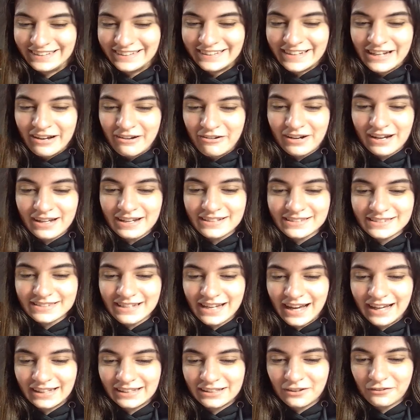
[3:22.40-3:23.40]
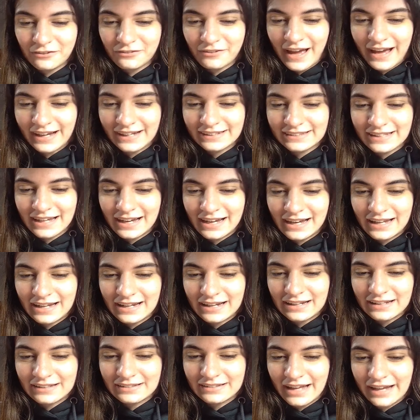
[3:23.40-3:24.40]
When I saw the fact
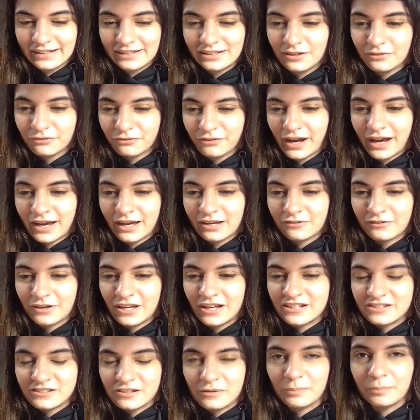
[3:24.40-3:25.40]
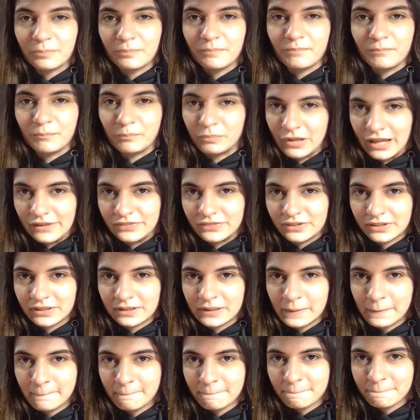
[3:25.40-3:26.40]
that knight d5 is a blunder,
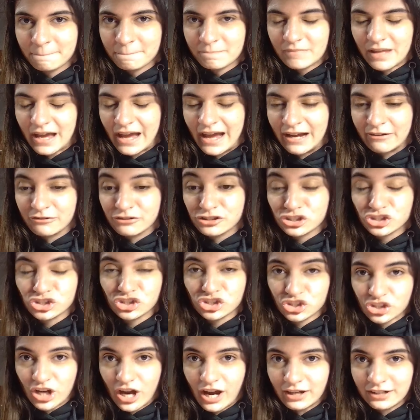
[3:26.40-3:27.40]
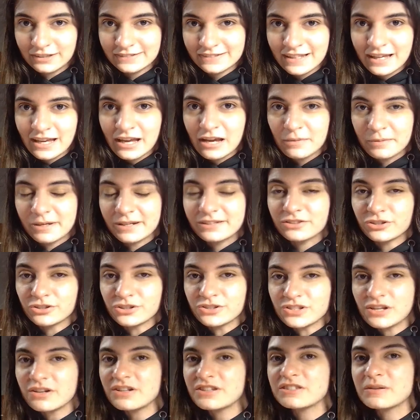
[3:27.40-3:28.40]
I was shocked, but it turns
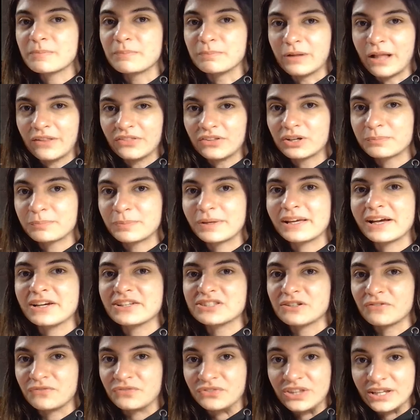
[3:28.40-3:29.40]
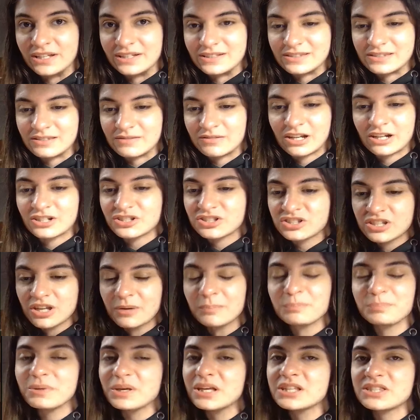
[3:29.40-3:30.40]
out it's a blunder because of this. There's some
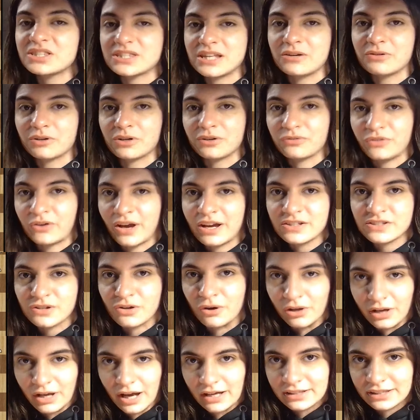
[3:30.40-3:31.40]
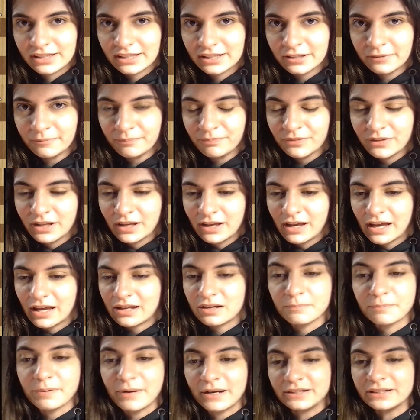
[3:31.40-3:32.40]
piece sacrifice going on here, and
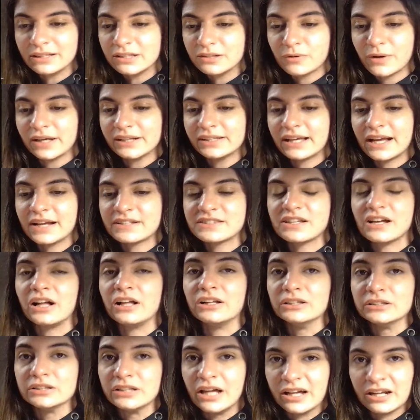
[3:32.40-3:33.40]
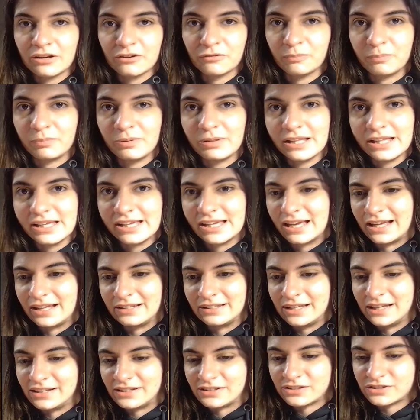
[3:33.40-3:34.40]
apparently white gets a lot of play, and
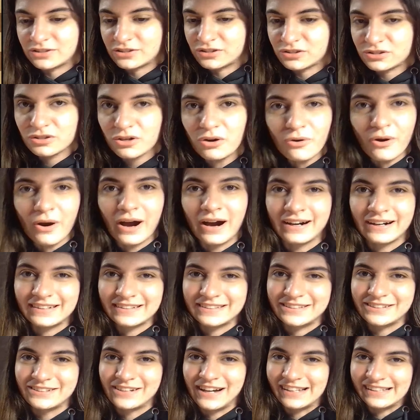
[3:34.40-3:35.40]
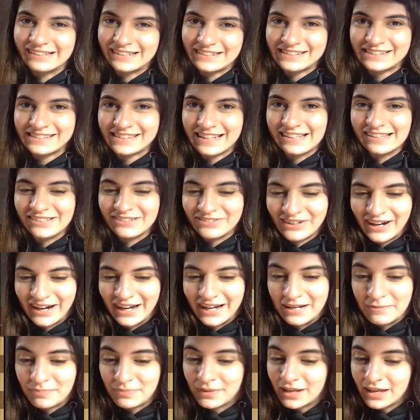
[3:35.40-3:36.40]
it's so hard to understand why.